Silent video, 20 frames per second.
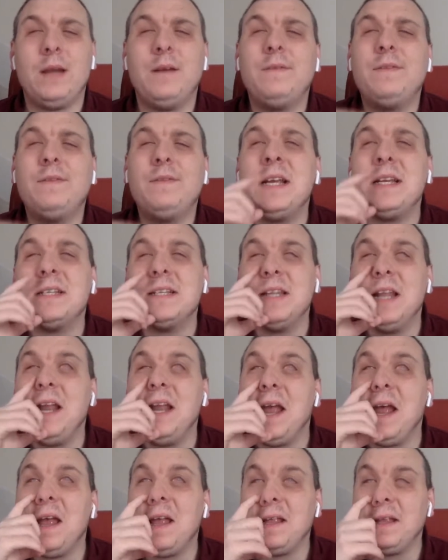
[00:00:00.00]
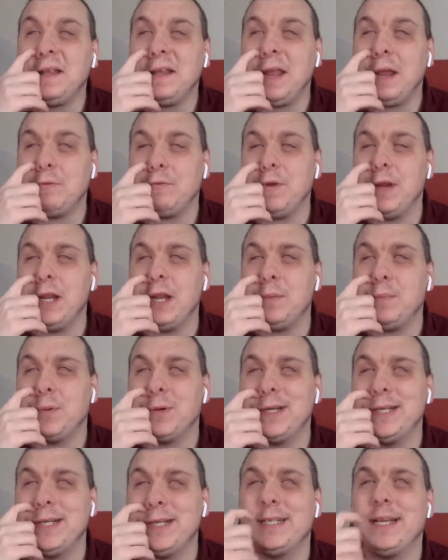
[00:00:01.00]
Thanks, Leah. Yeah, really
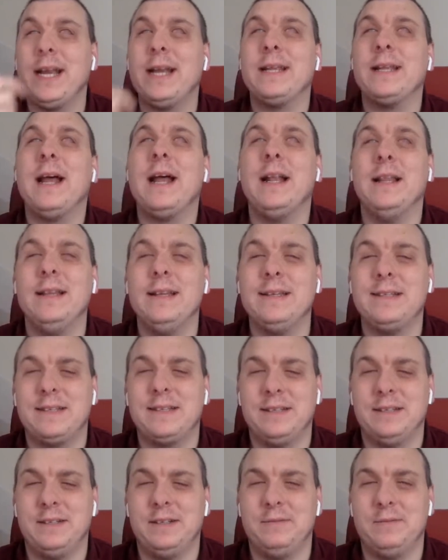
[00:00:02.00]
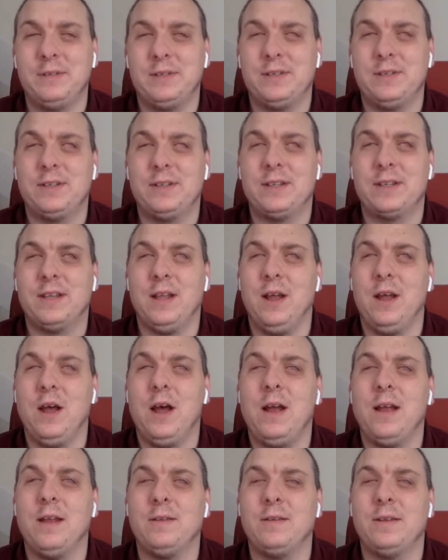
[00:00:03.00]
appreciate that. Listen, it was just
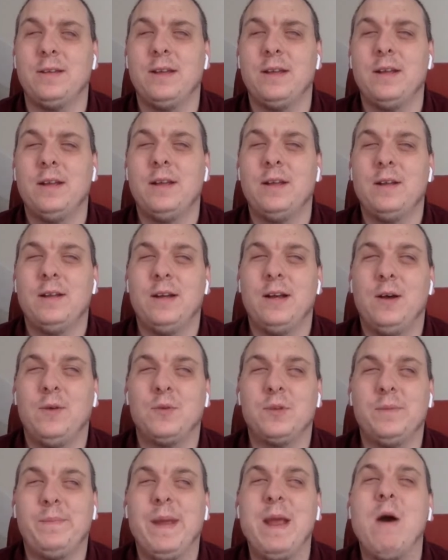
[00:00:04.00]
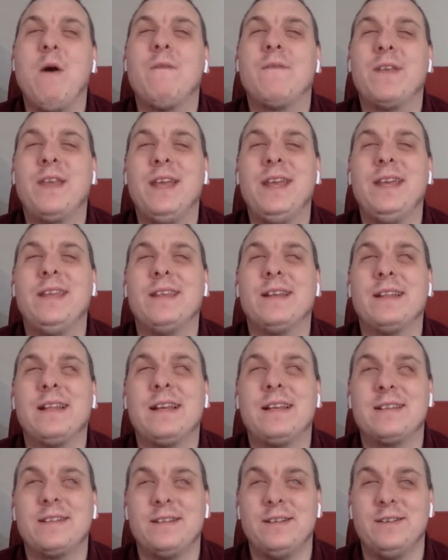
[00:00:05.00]
I was a bit off key the
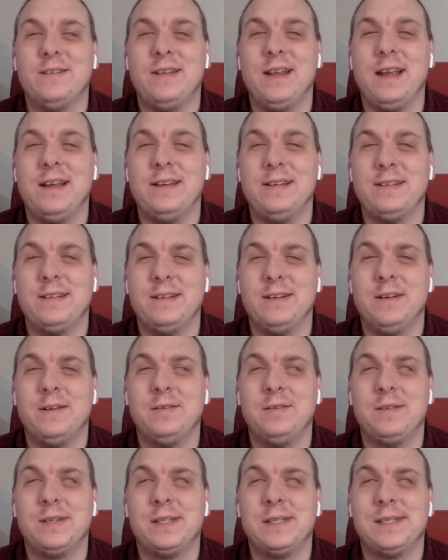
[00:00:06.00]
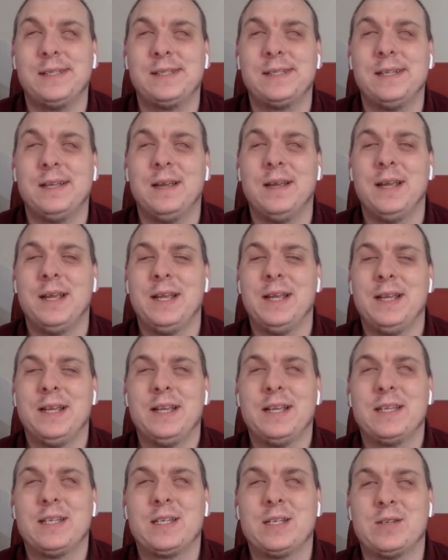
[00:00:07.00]
last 2 days, you know, just
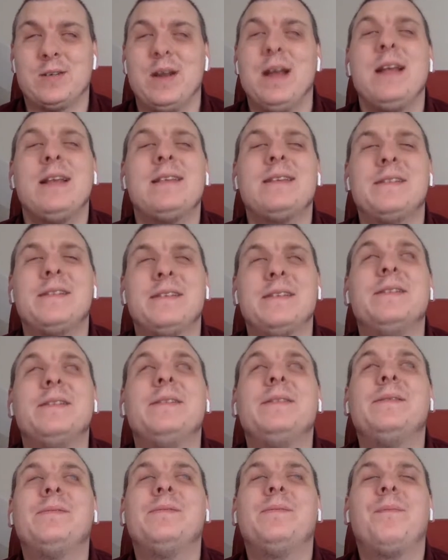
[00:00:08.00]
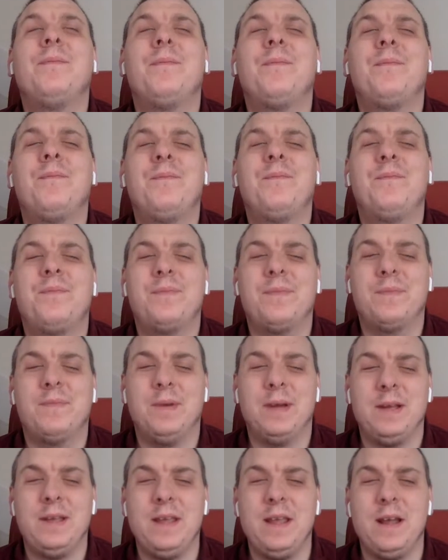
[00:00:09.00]
stressed
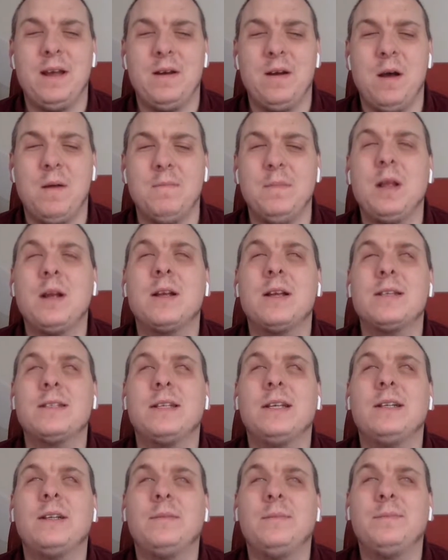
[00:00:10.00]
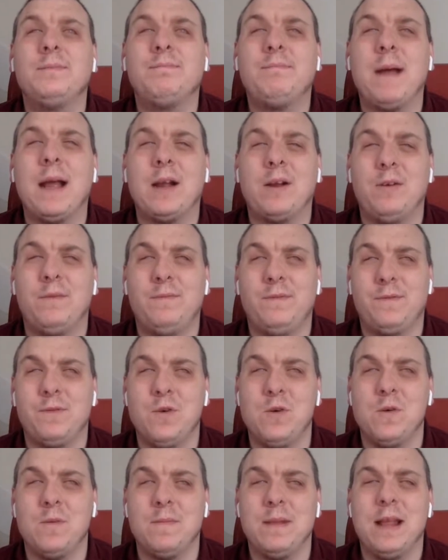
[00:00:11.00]
but yeah, I'm like I said, I'm back on
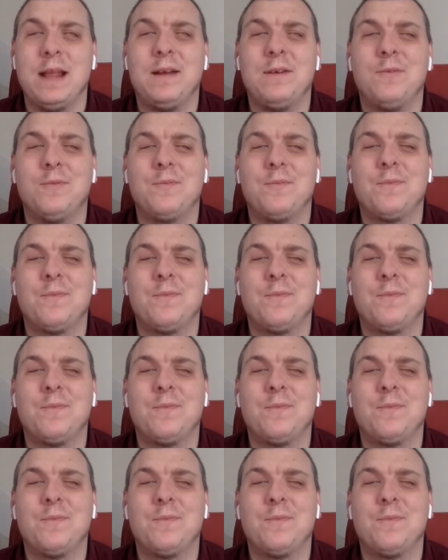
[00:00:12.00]
form now.